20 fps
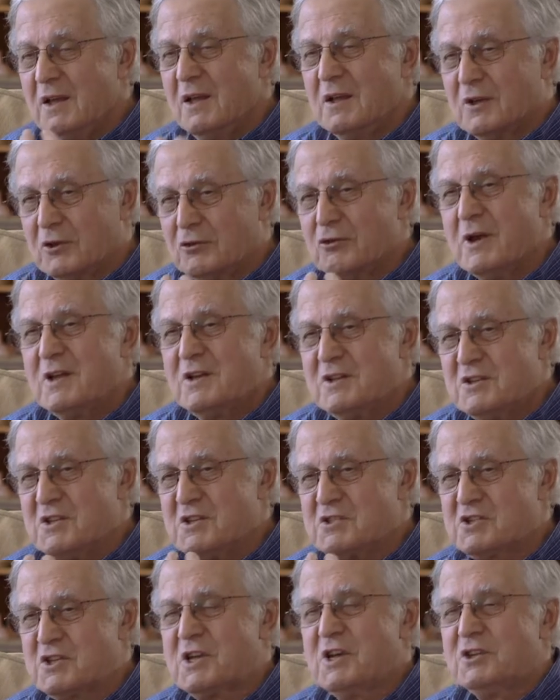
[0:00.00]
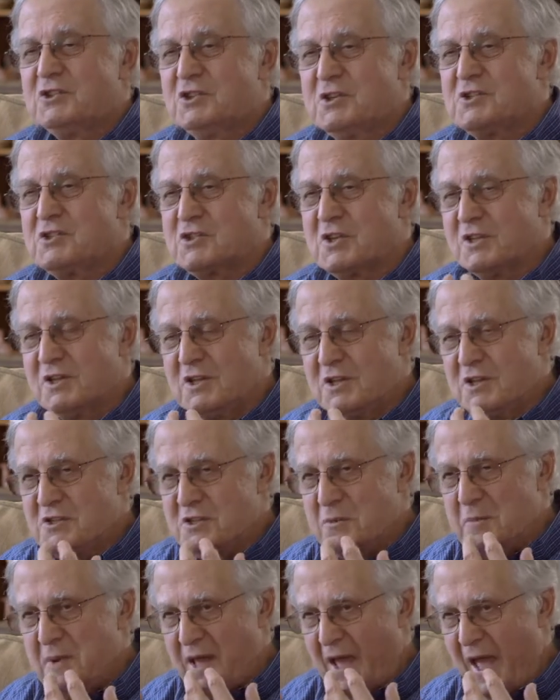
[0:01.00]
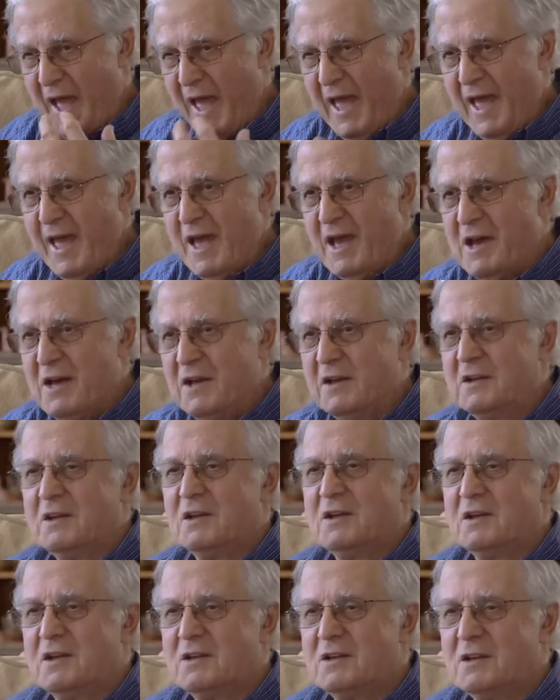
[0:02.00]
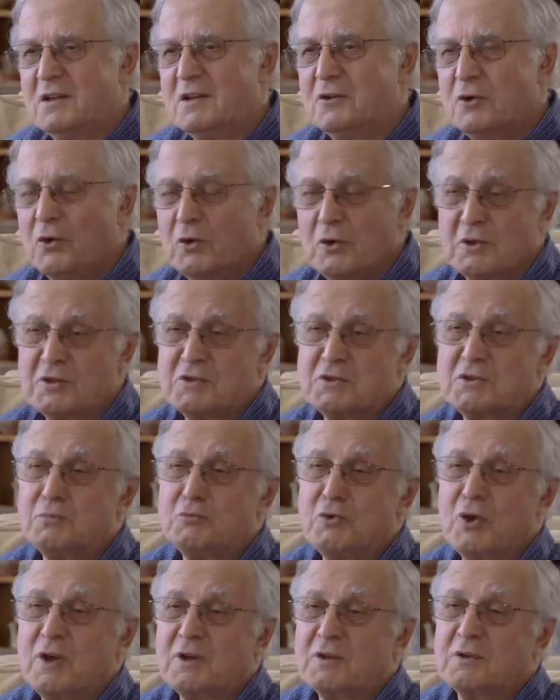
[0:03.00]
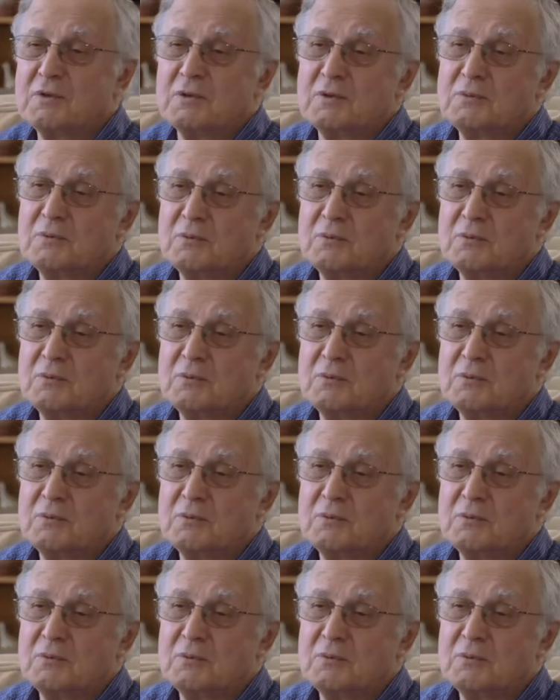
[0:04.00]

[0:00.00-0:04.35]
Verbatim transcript: it created discussions that need to be aired in order to bring